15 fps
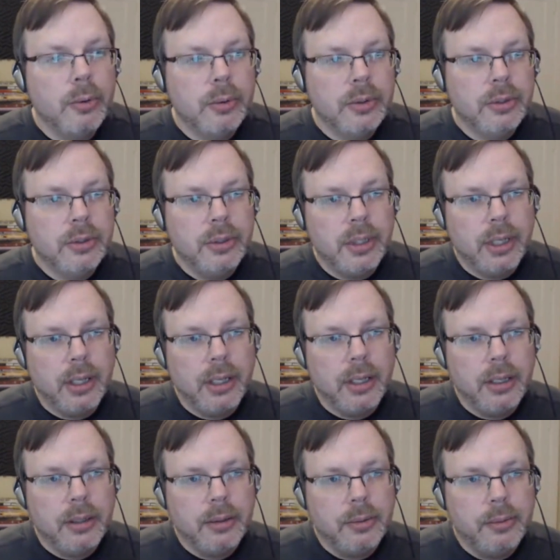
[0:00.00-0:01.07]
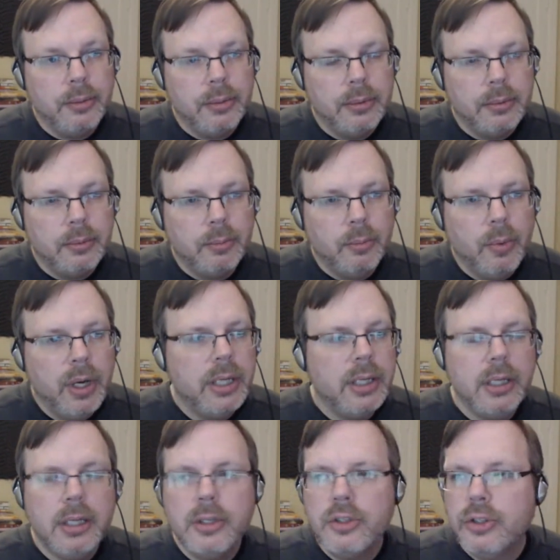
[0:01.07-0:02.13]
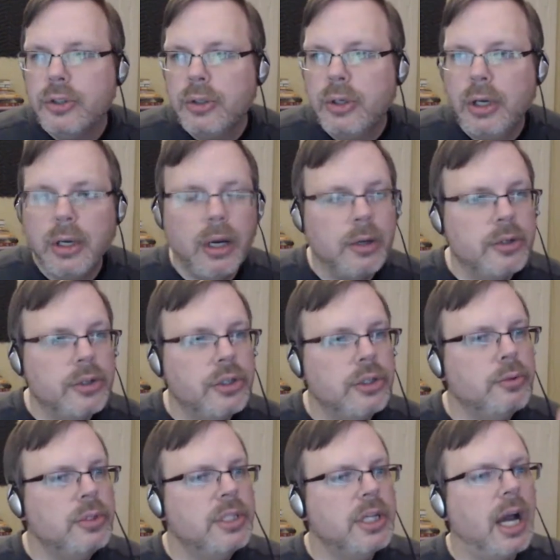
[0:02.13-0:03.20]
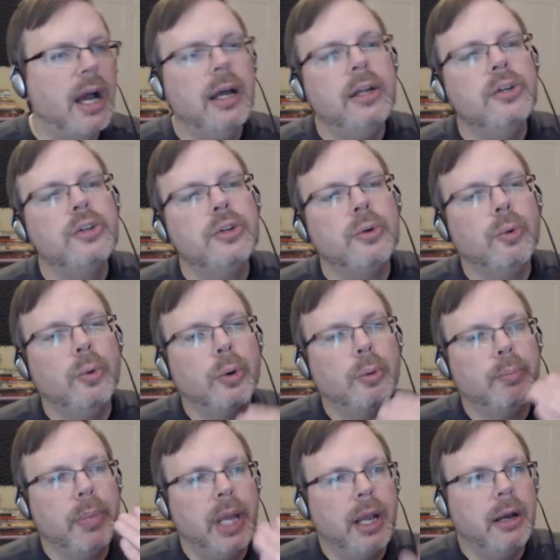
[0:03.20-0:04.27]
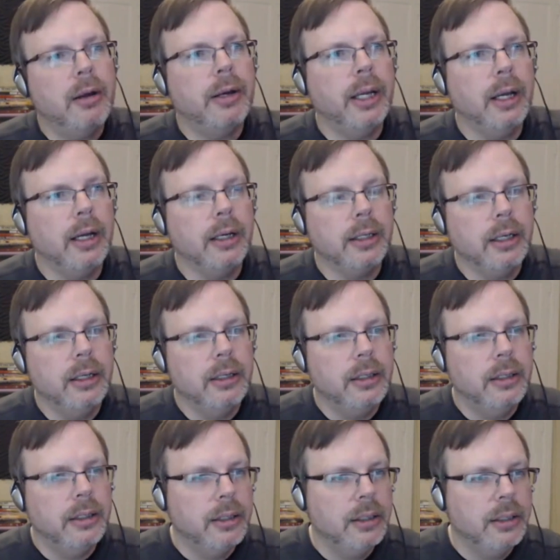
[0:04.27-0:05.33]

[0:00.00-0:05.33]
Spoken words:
So what is do you dodge or parry, Anka?